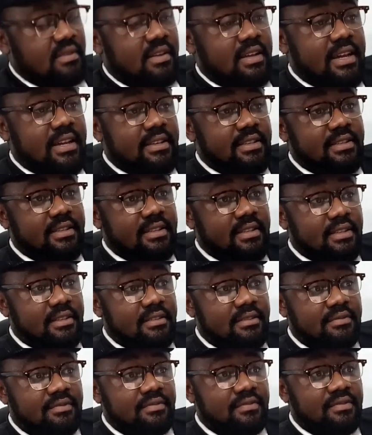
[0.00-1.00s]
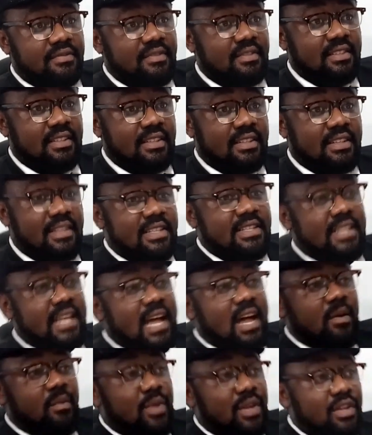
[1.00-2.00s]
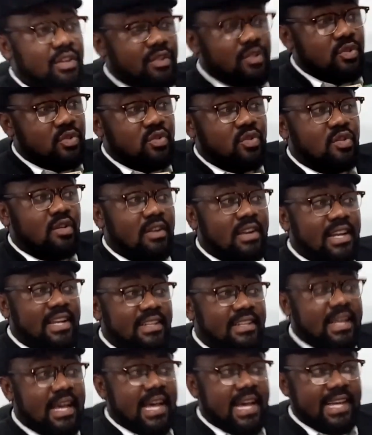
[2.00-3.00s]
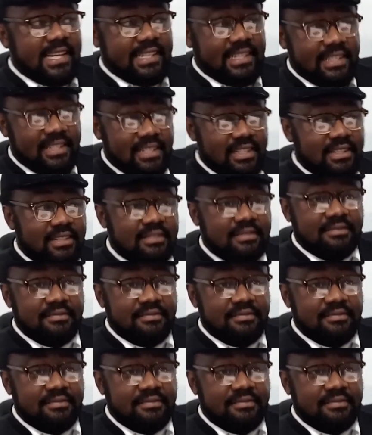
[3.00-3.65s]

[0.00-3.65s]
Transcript: Can you see? This is how we used to connect IDE.